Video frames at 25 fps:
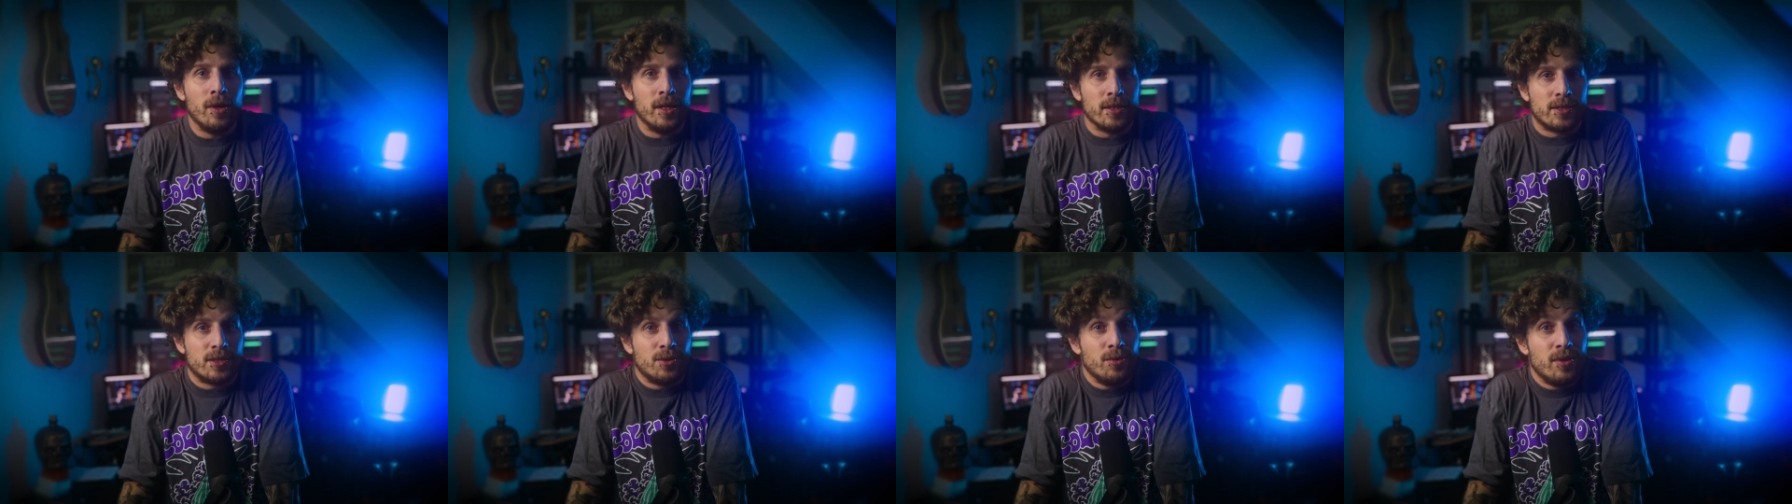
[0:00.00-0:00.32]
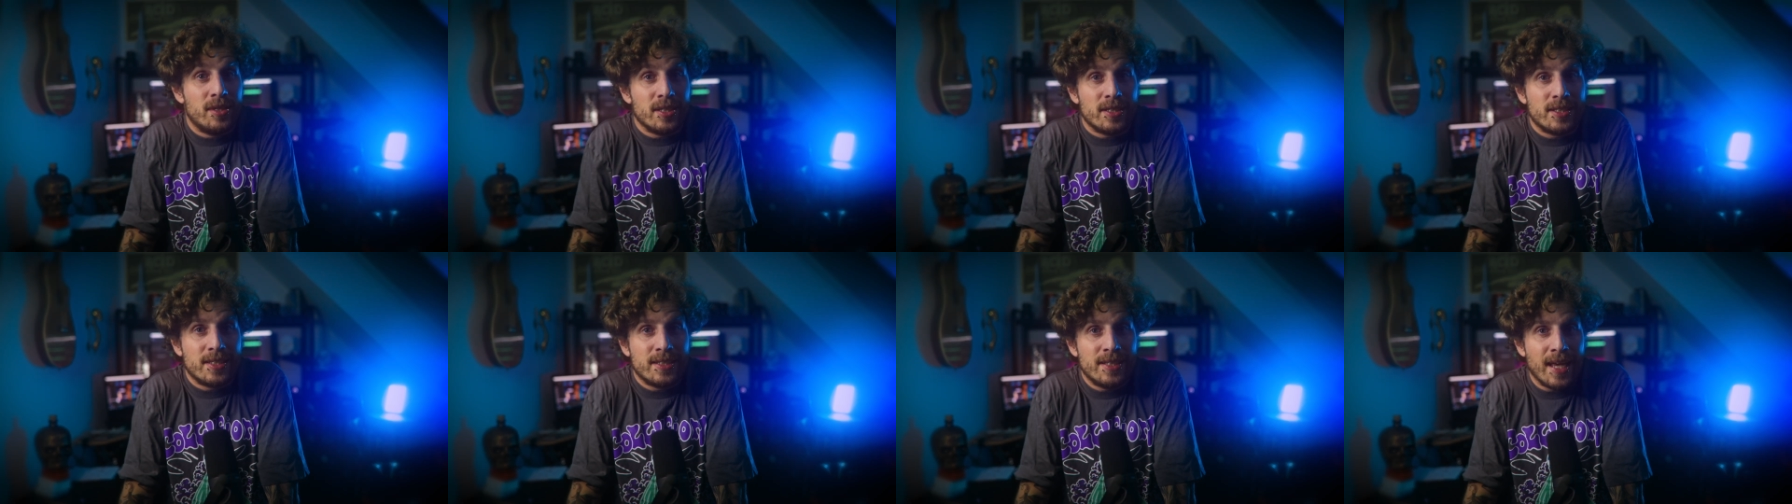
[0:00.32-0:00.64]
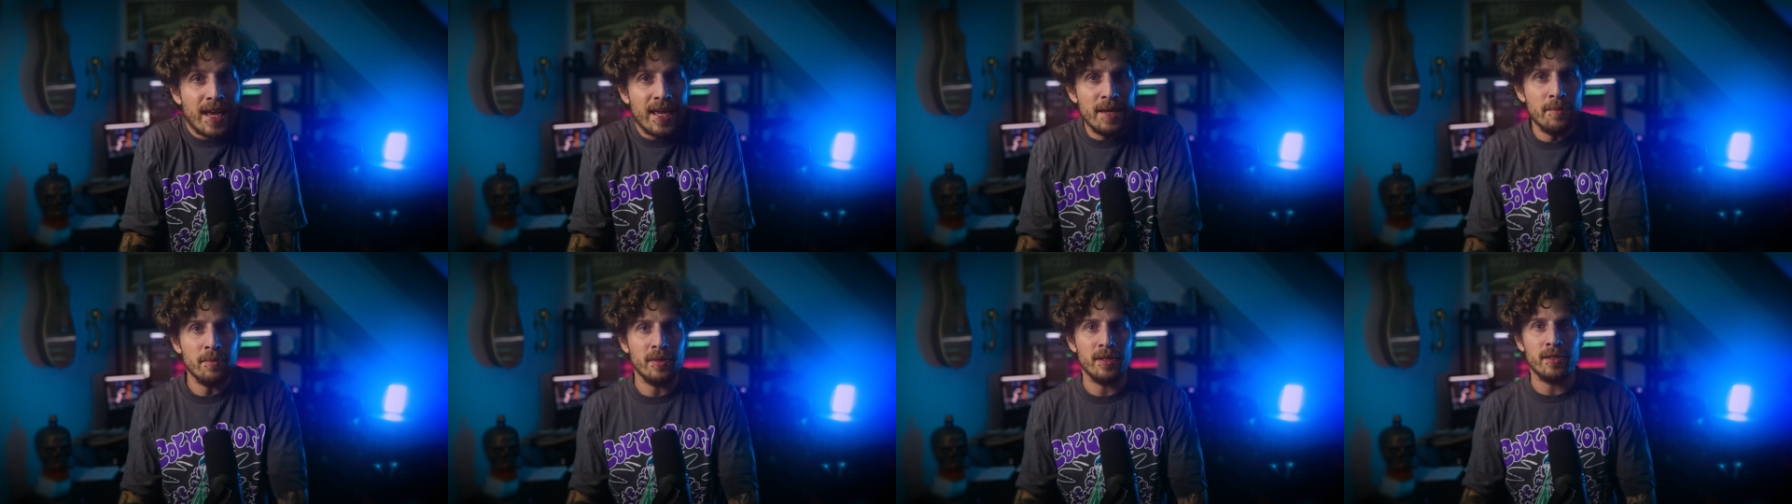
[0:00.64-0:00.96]
let's do the
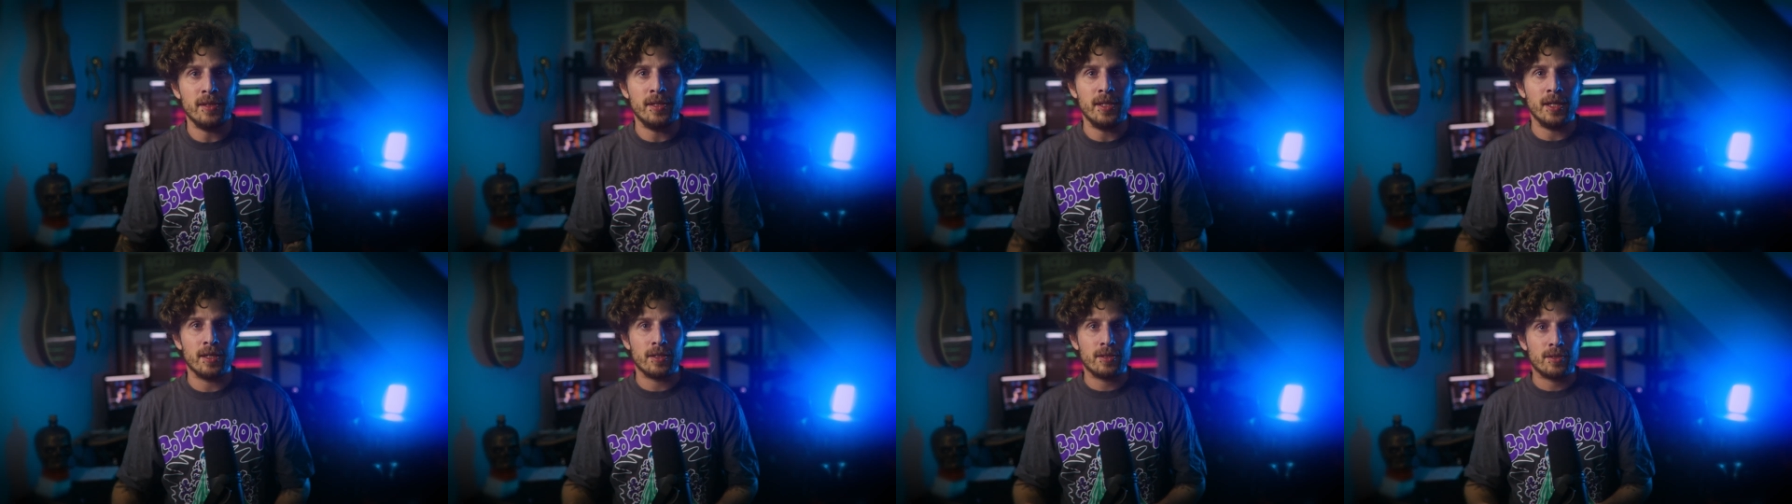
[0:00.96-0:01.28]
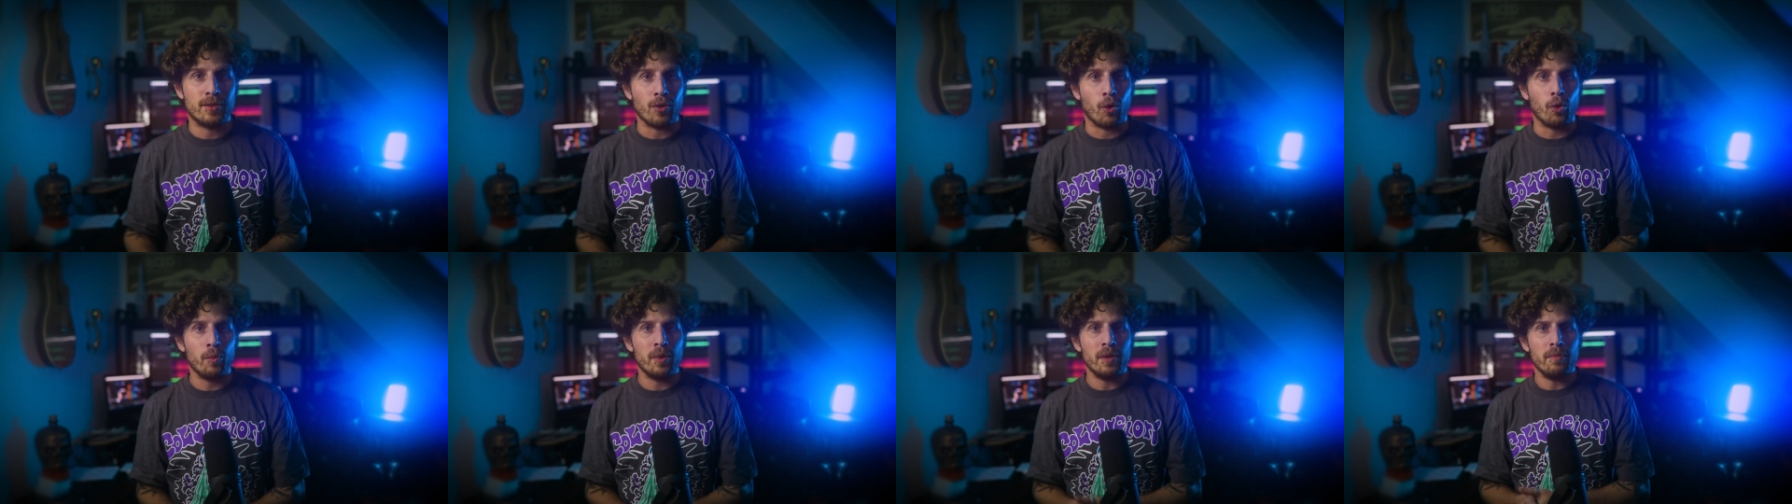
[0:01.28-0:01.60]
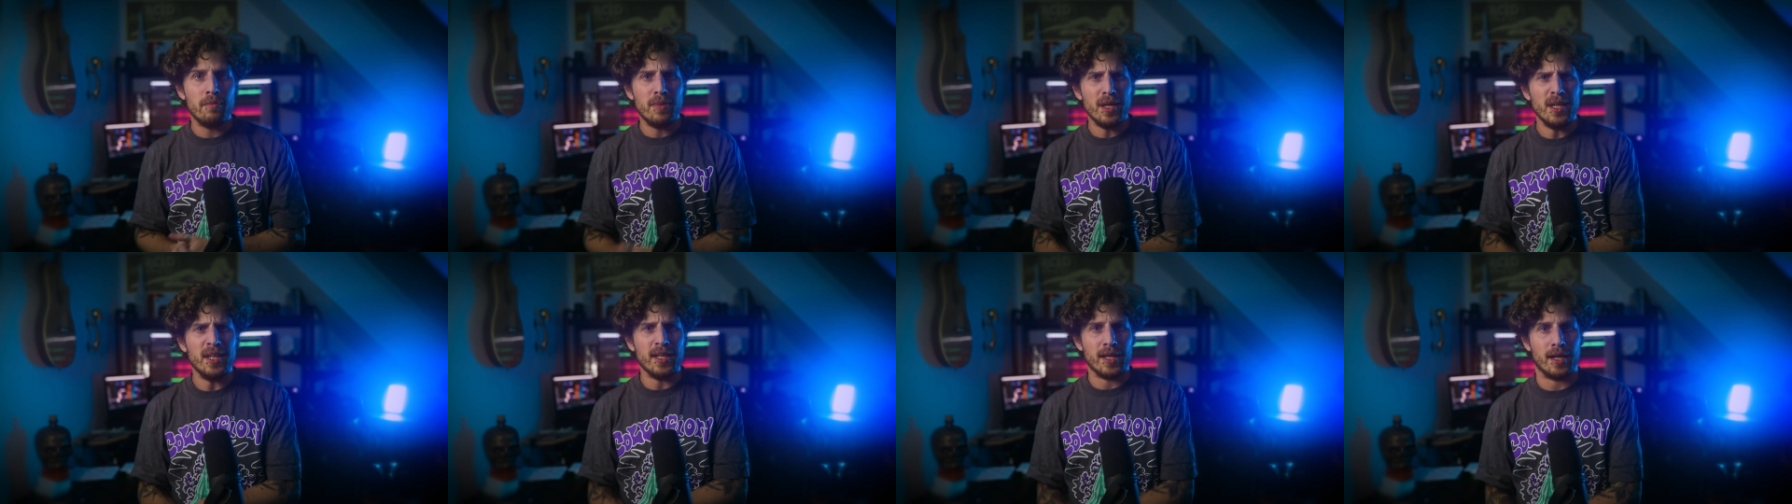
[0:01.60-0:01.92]
same in the Adobe
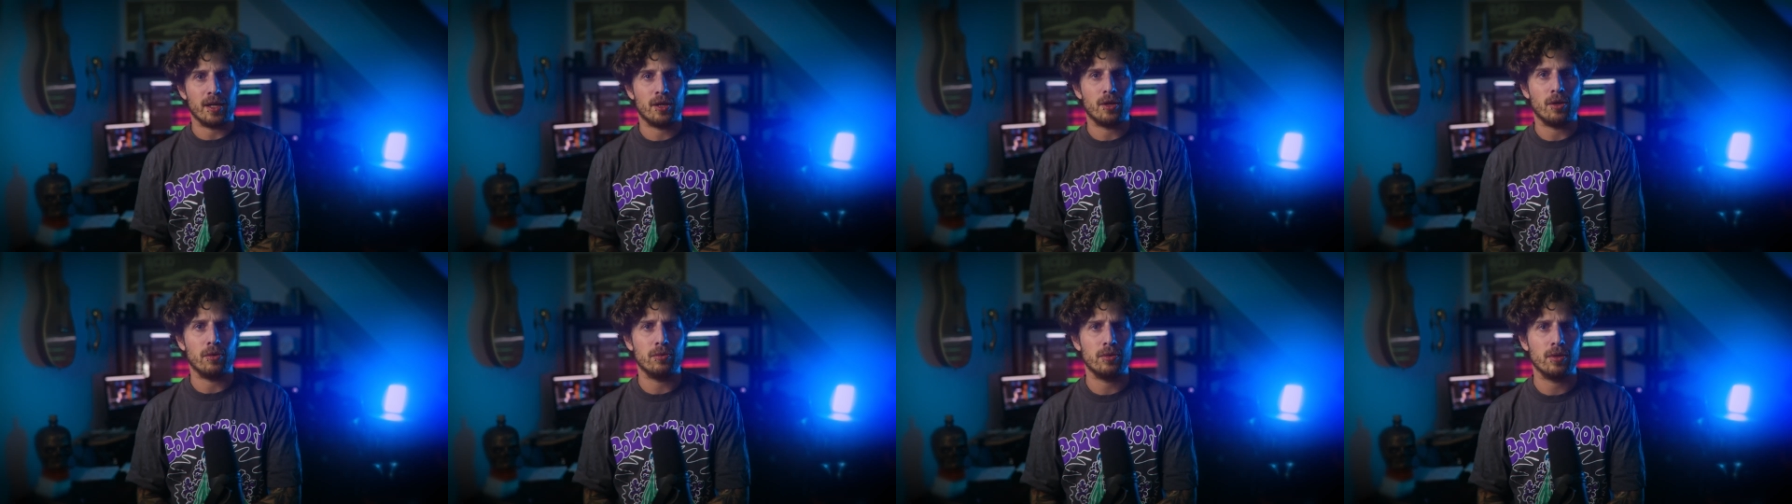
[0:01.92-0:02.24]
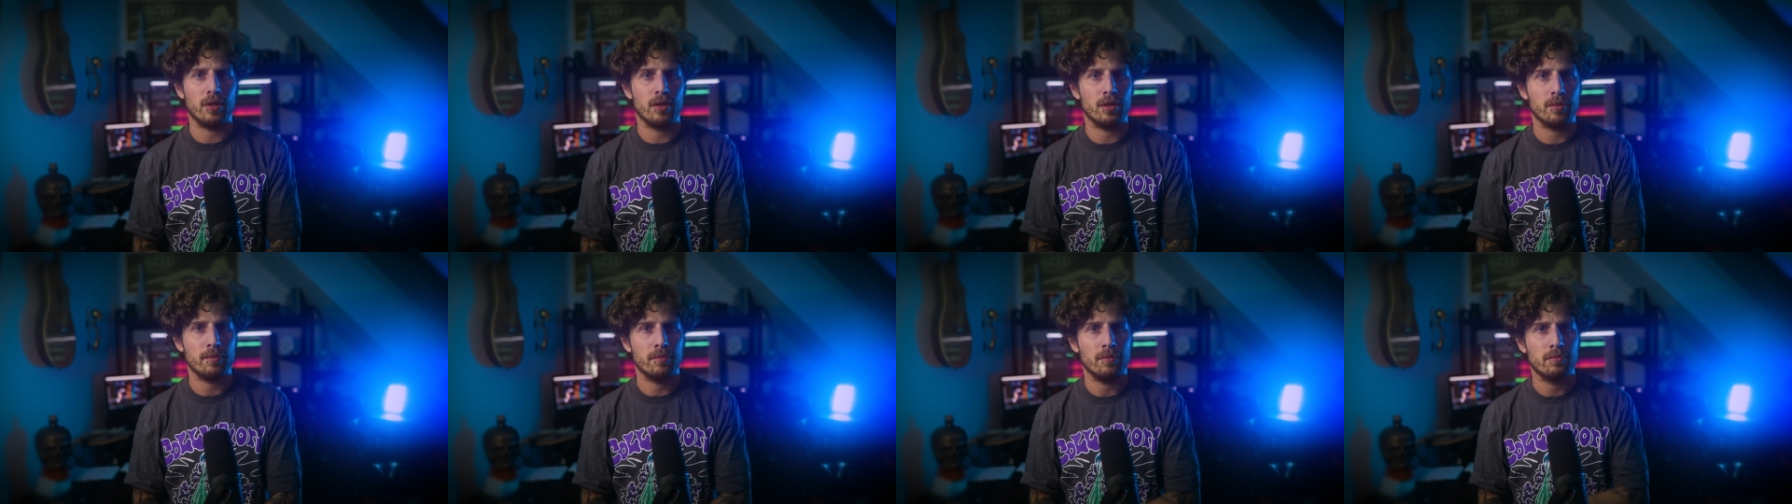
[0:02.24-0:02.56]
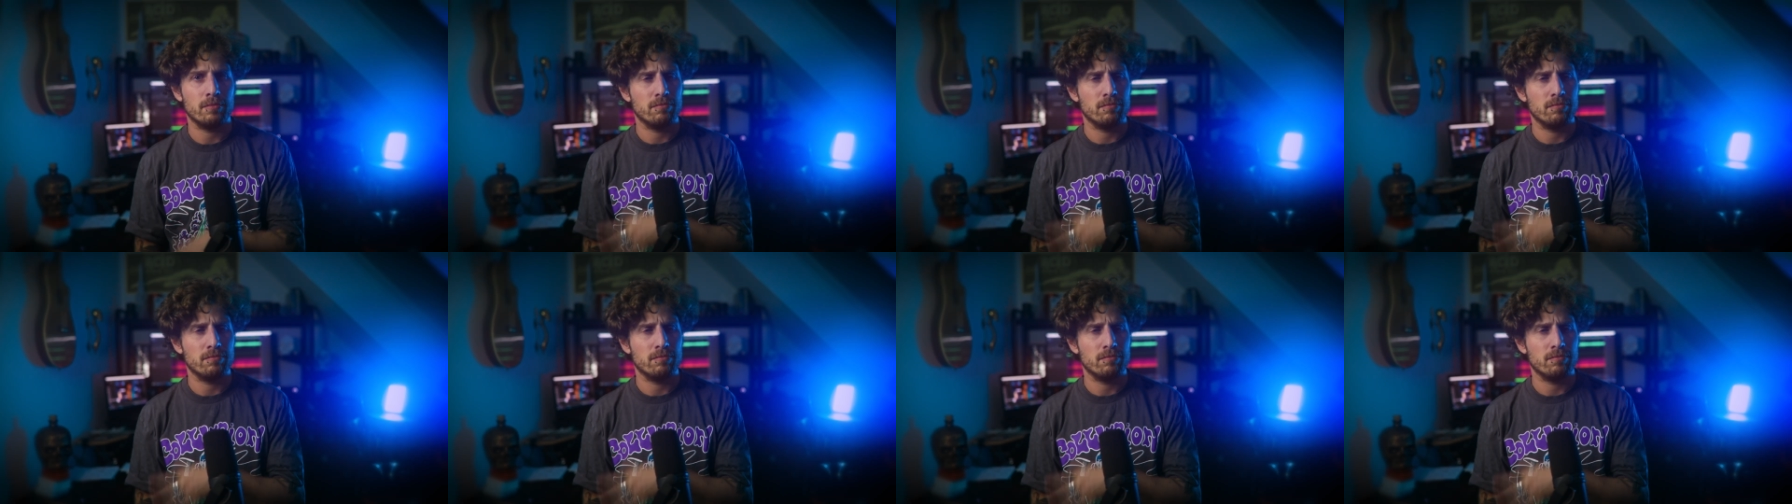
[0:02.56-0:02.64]
Media Encoder.